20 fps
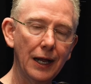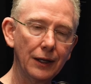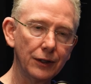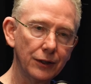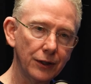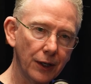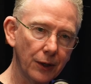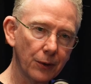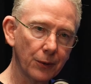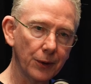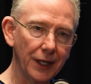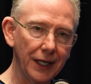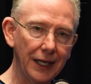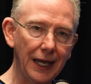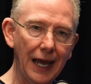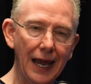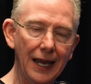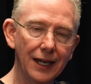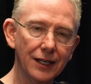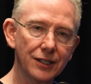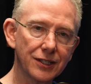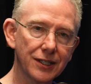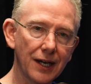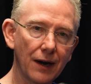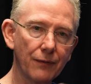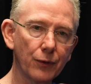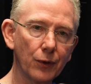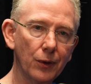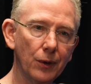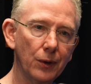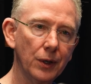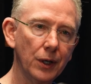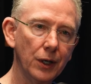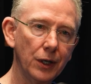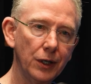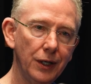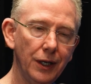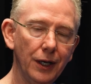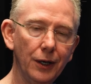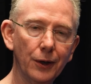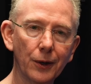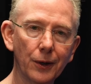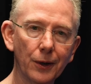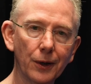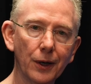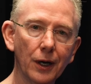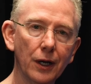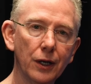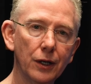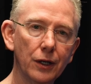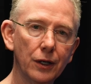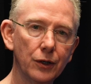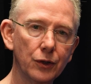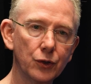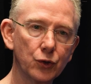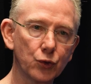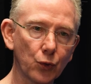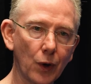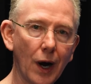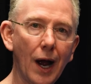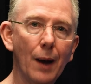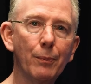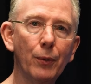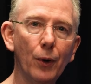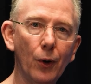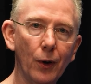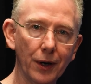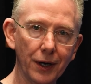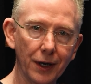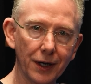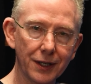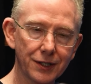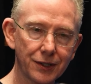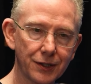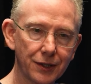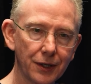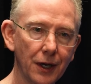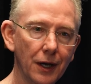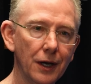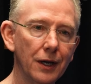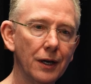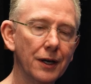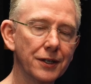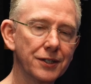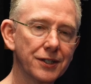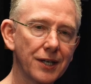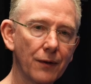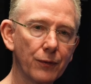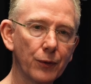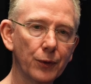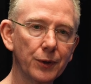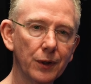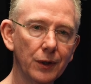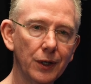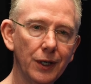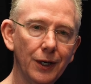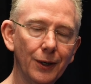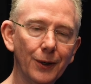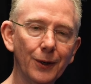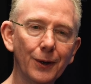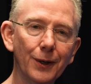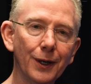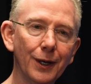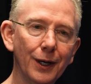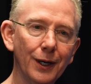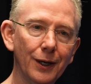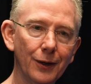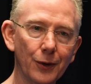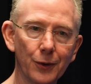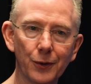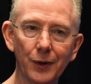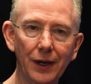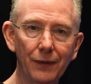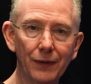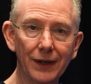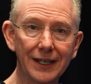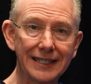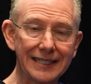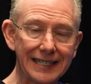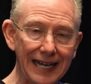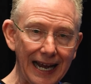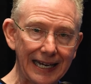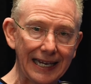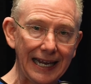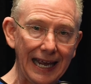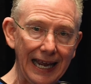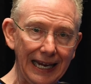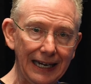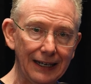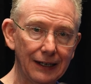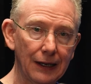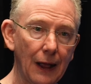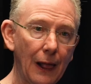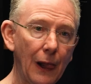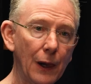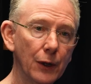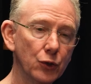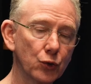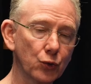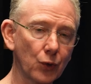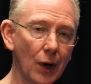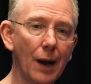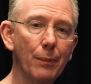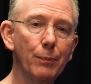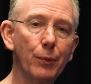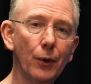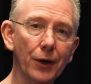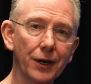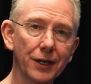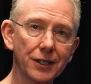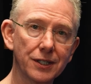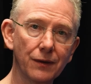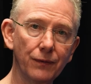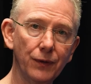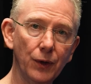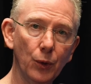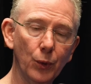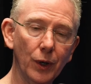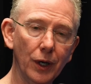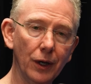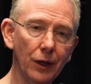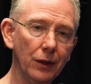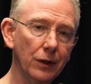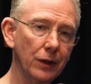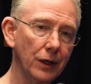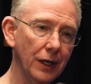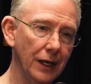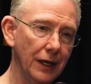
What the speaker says: literally a several-year drop on us, a several-year or even decade drop on us, if you will,